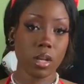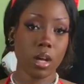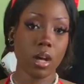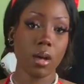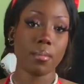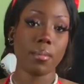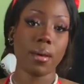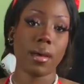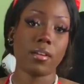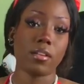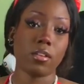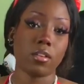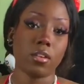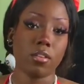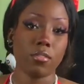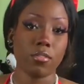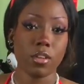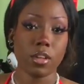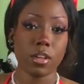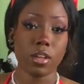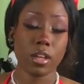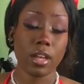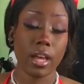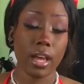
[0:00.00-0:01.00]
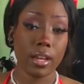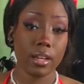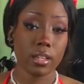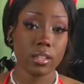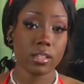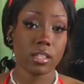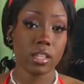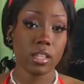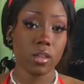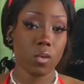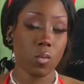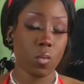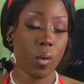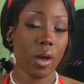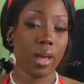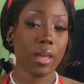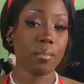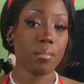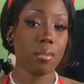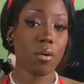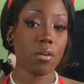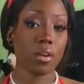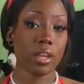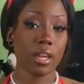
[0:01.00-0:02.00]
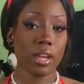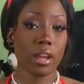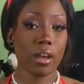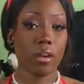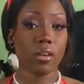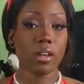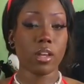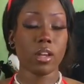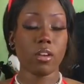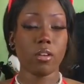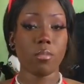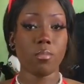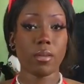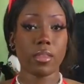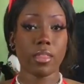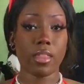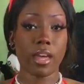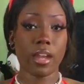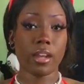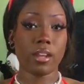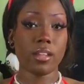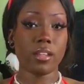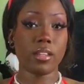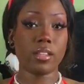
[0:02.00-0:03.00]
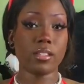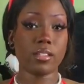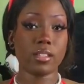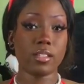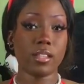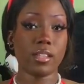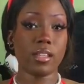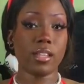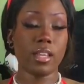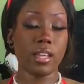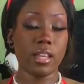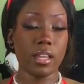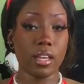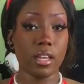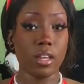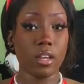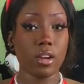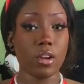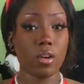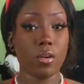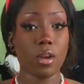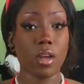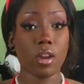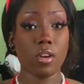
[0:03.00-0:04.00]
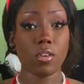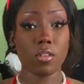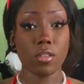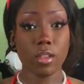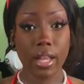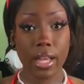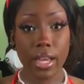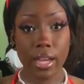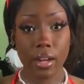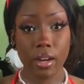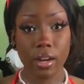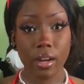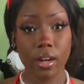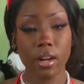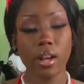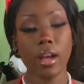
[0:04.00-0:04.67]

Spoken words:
I don't know if you could kind of see the white poking out here, but that is the, you know, inner layer.